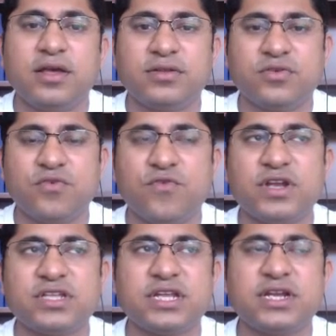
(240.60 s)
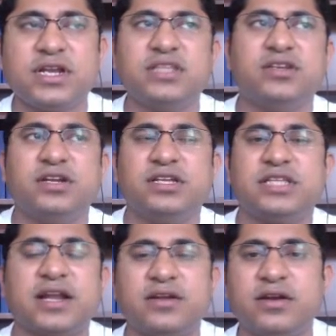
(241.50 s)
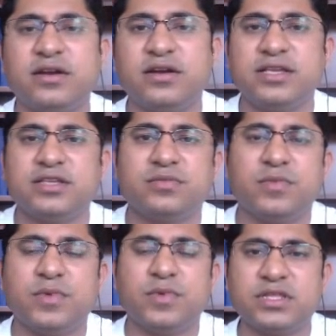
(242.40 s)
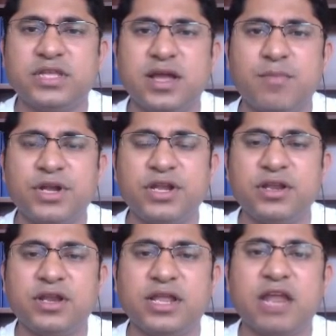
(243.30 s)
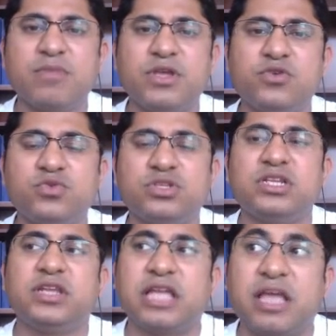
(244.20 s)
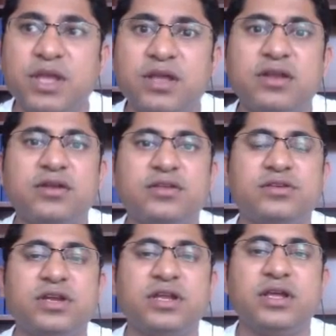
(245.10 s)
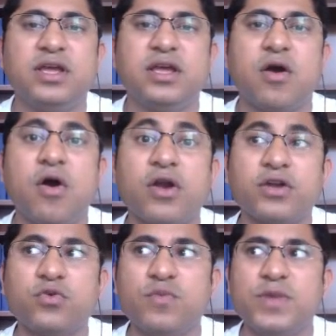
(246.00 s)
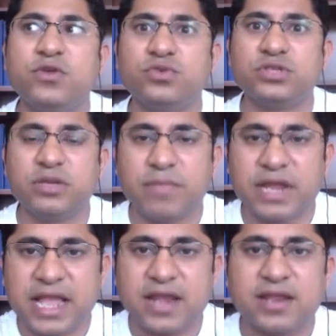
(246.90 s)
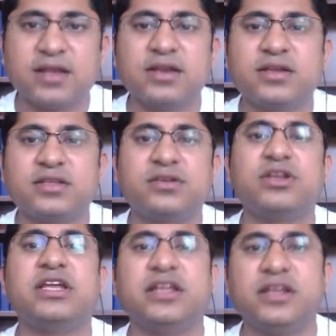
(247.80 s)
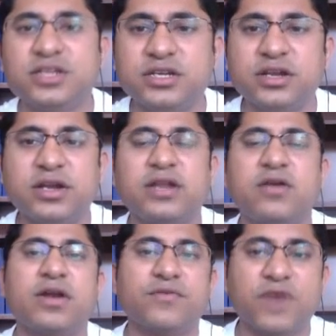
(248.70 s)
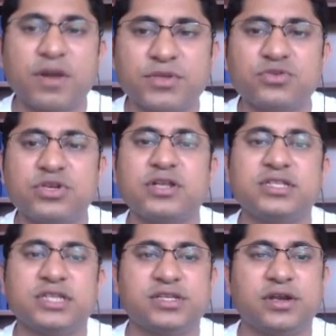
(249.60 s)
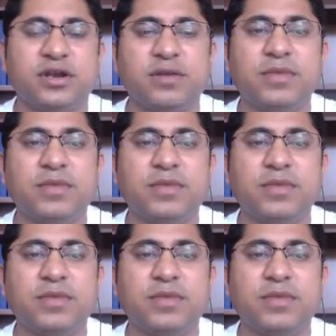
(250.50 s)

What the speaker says: So, what is an industry sector? Is say a material can be used in the chemical industry, or it could be used in mechanical industry, in engineering, or in pharmaceuticals, etc.